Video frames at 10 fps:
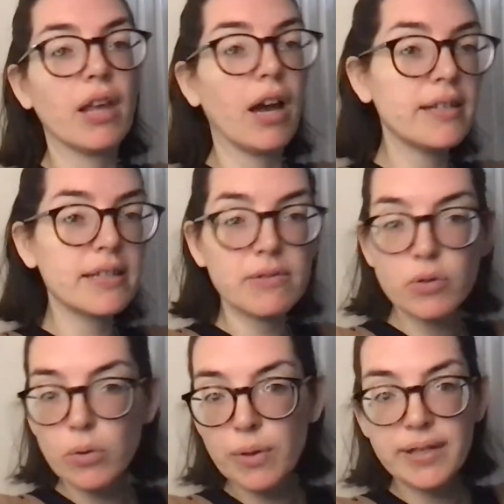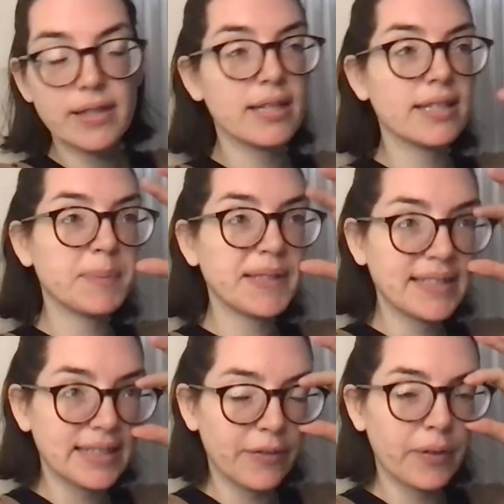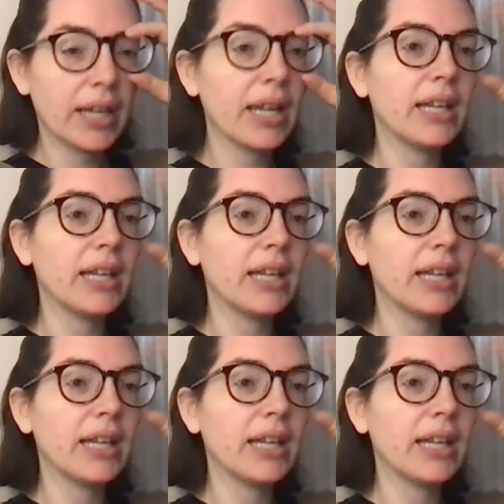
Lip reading: idea is always that it's specific,